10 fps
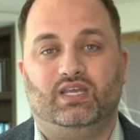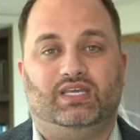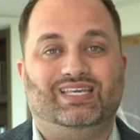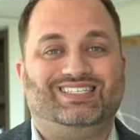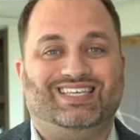
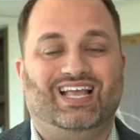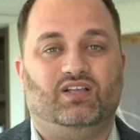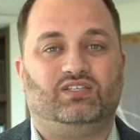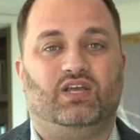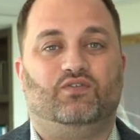He
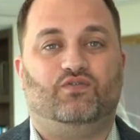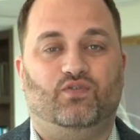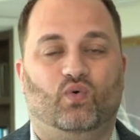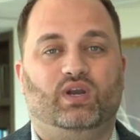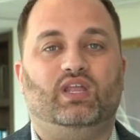sells
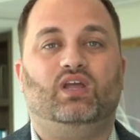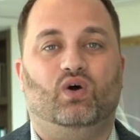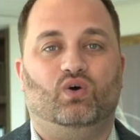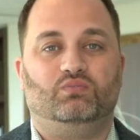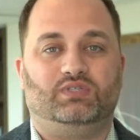40
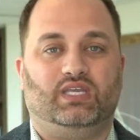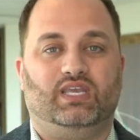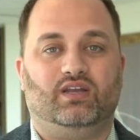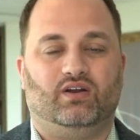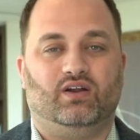homes a
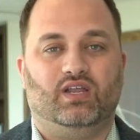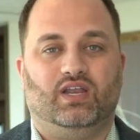year.